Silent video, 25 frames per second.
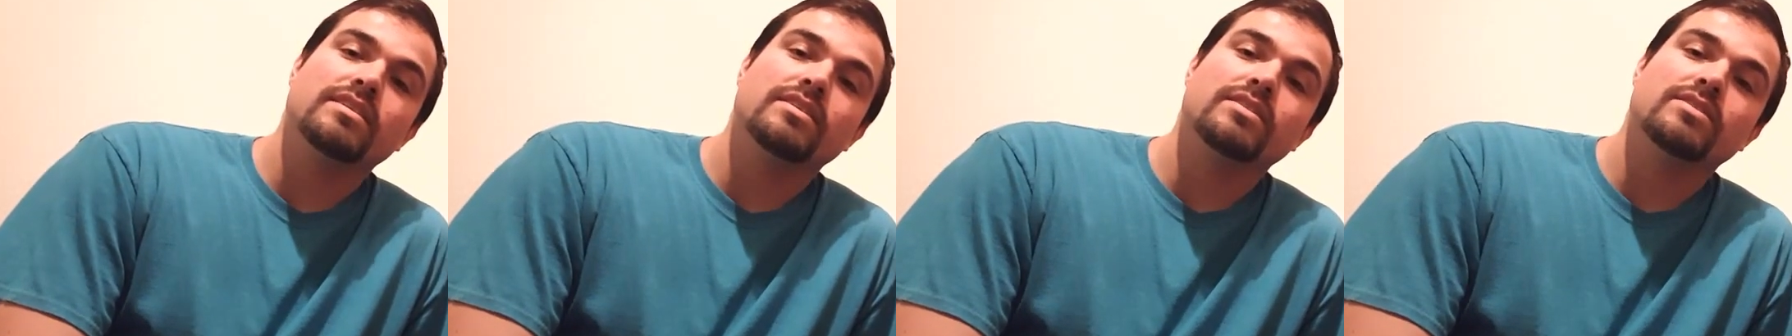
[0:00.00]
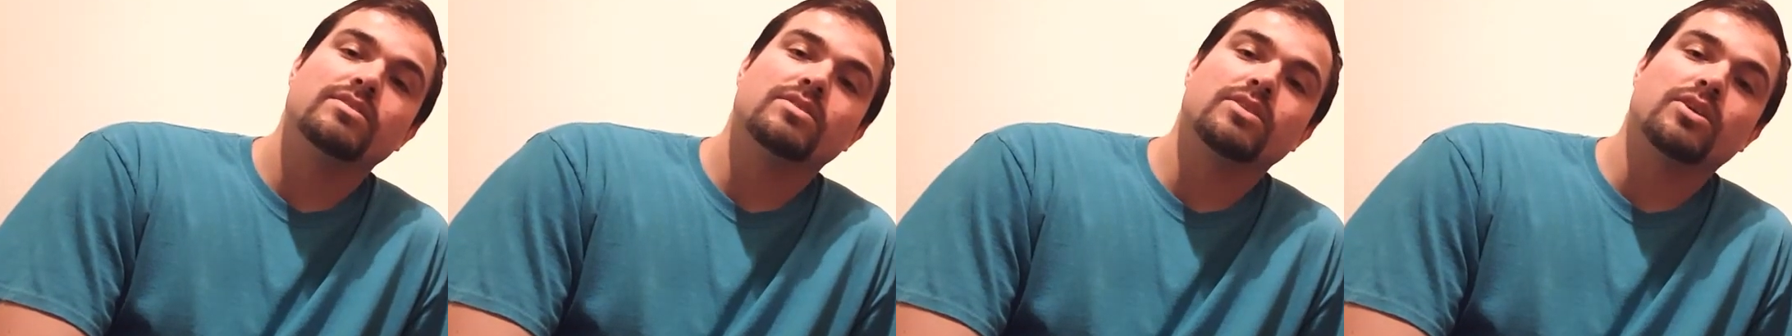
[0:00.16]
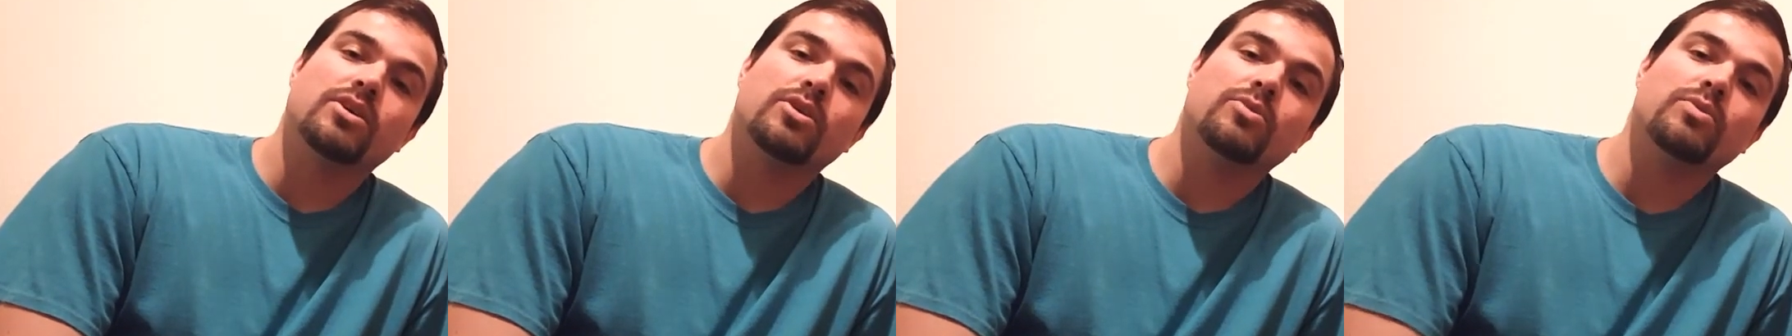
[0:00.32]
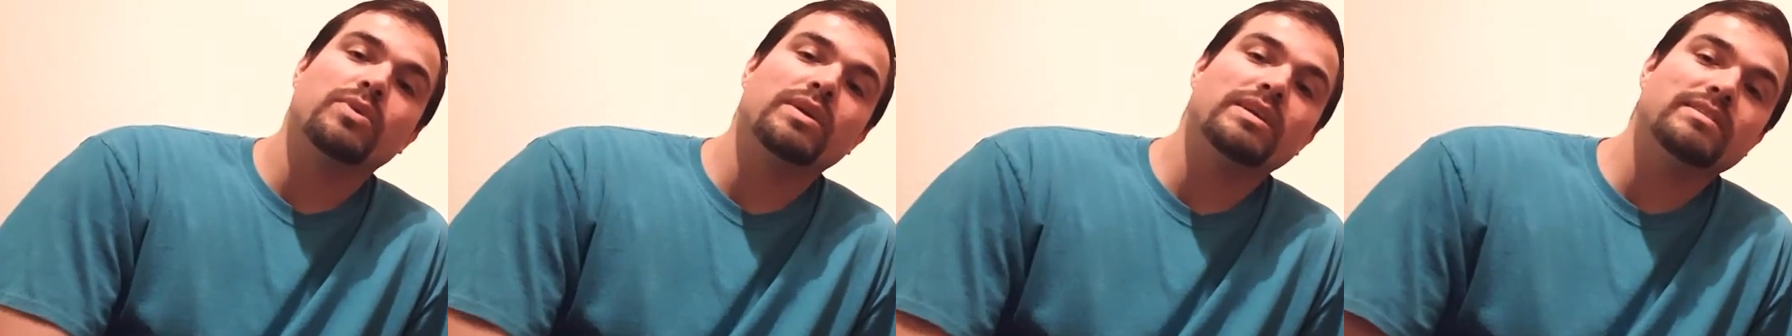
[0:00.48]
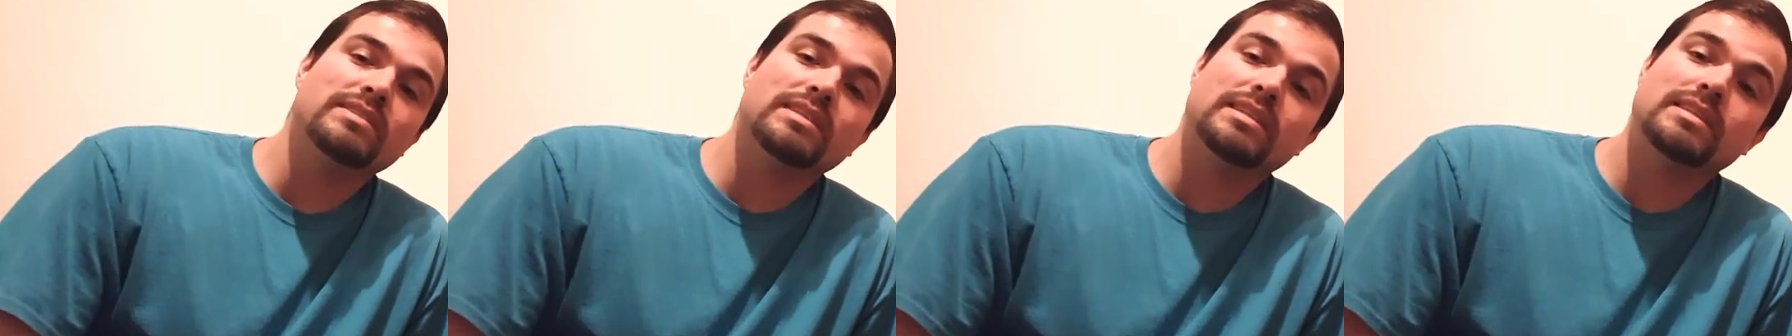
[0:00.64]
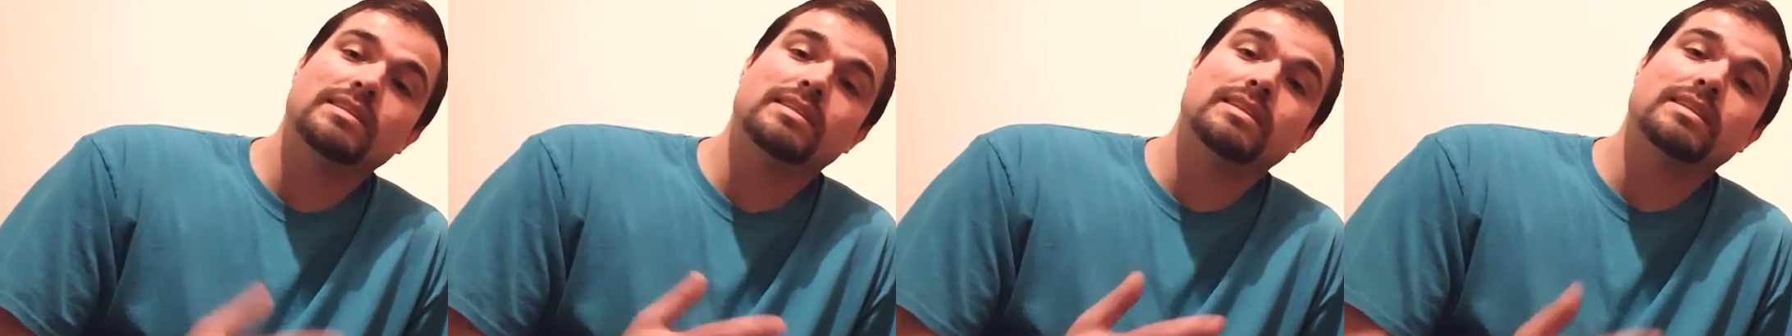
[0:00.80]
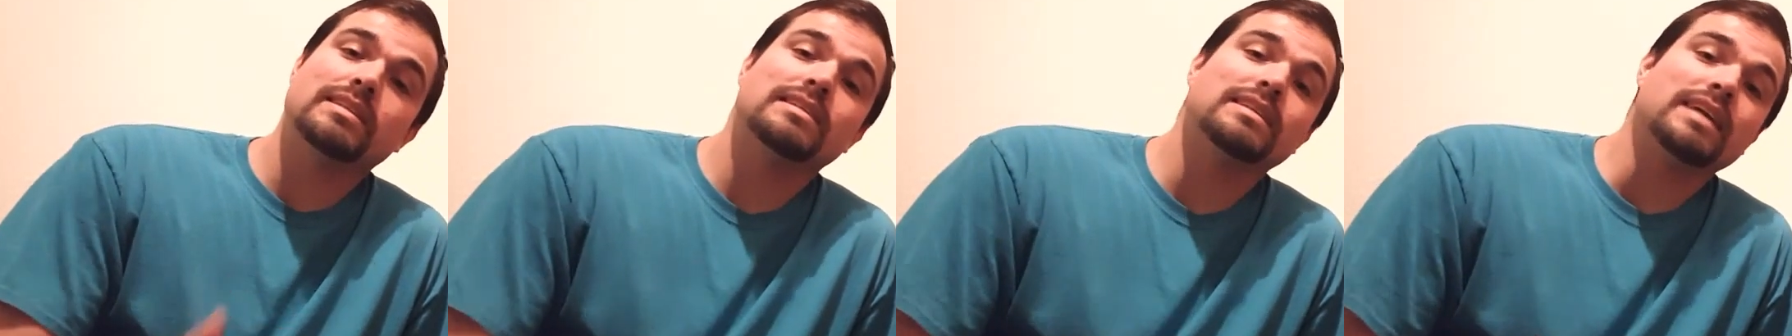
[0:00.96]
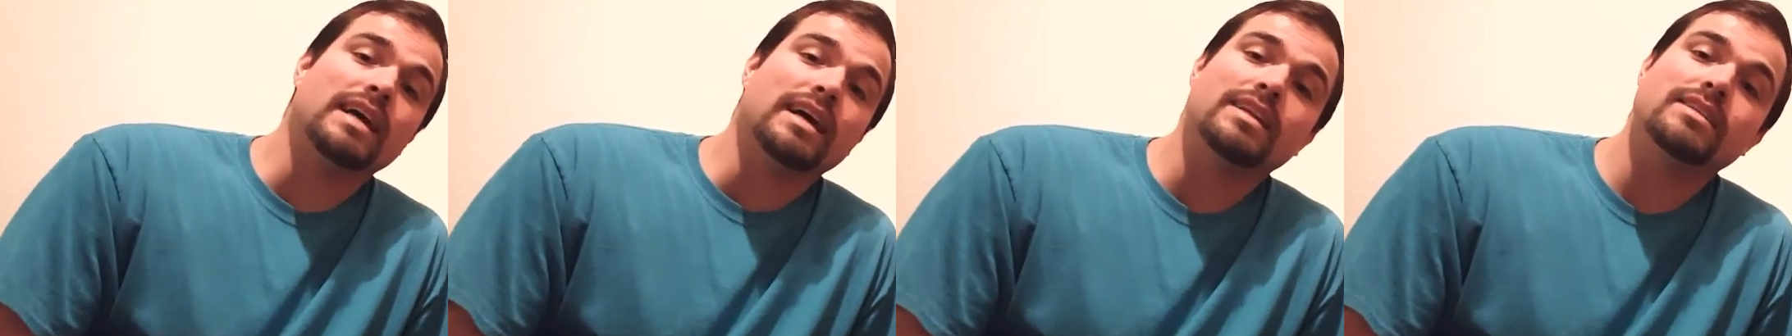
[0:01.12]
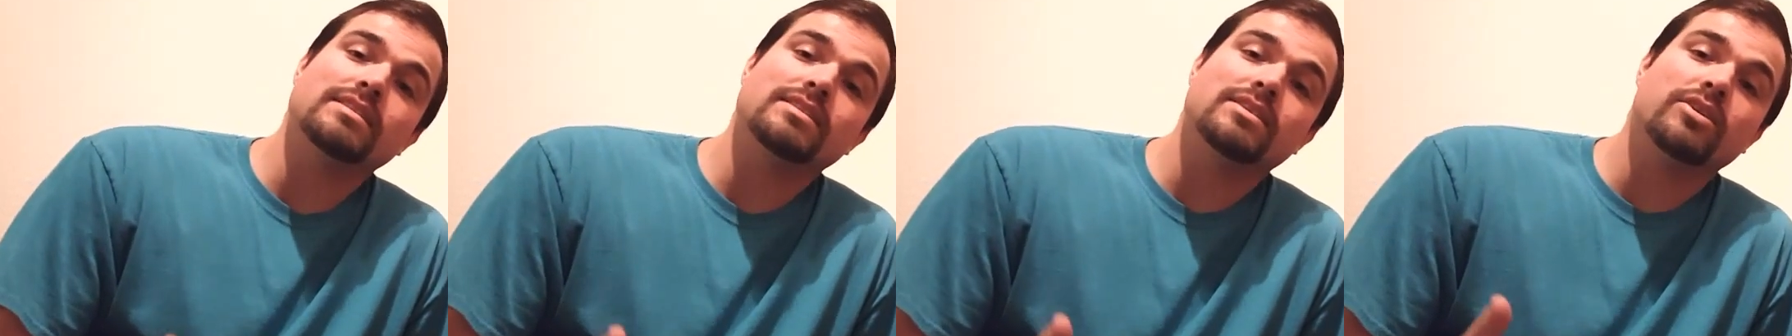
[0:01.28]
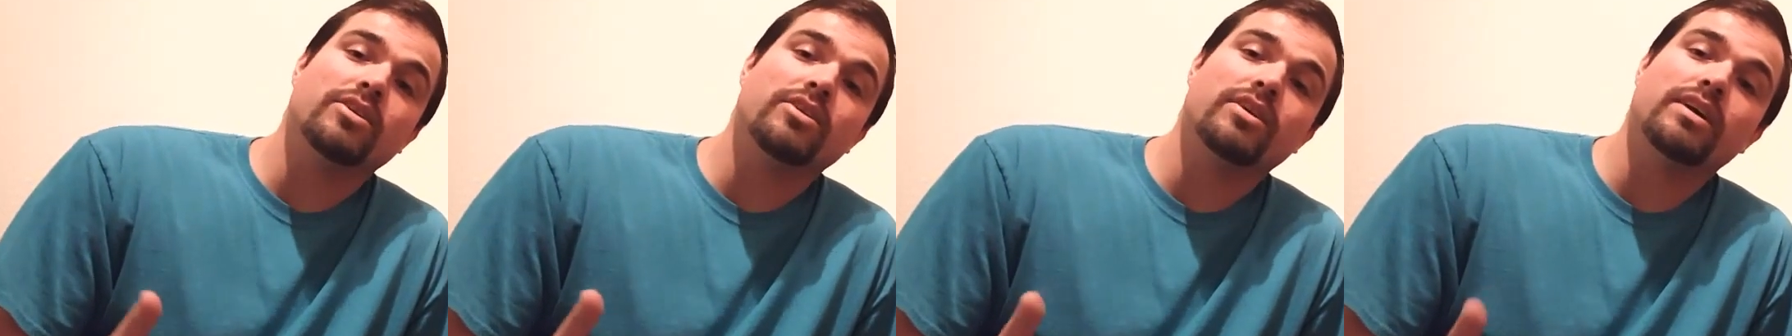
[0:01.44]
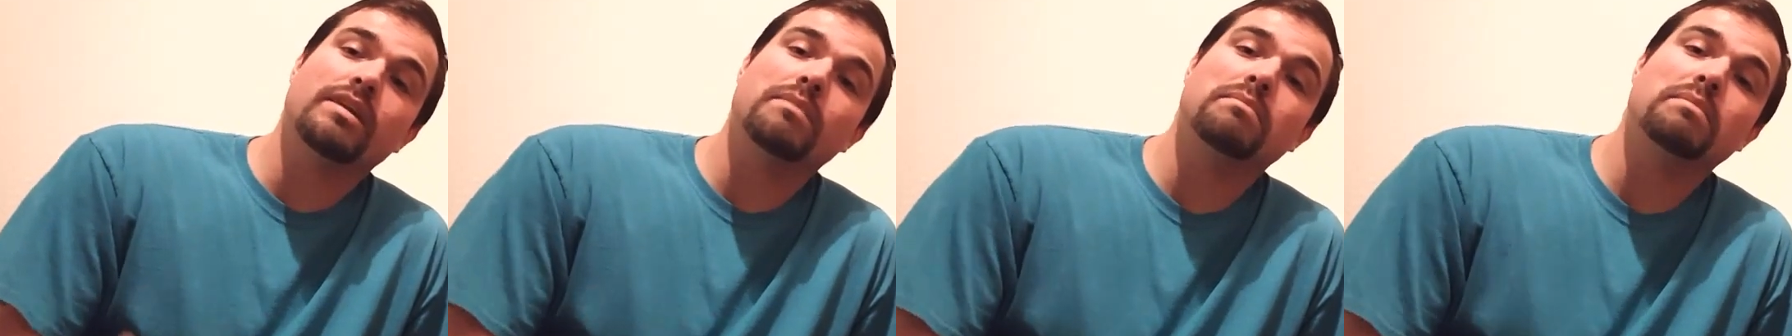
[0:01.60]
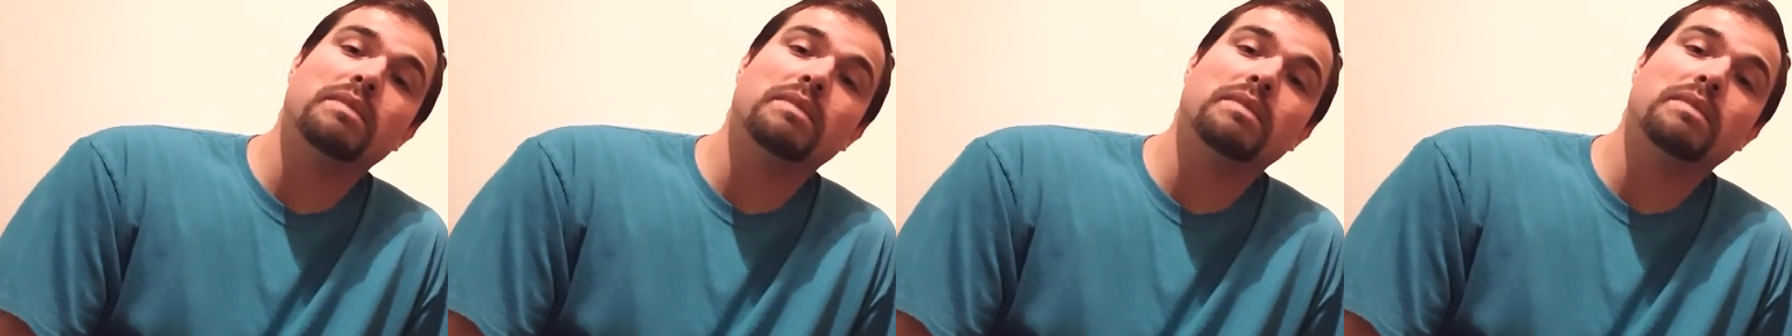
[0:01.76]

So we just decided to go ahead